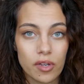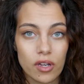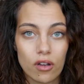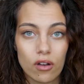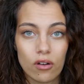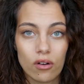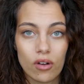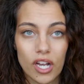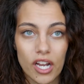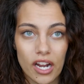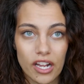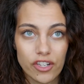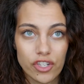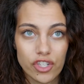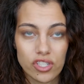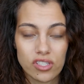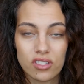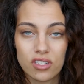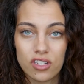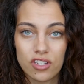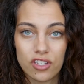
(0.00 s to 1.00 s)
ago and I
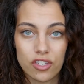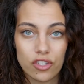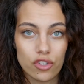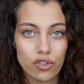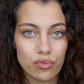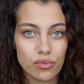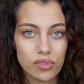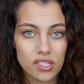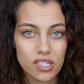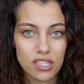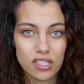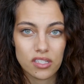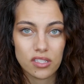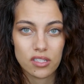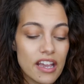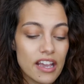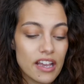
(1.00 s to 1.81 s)
just didn't use it.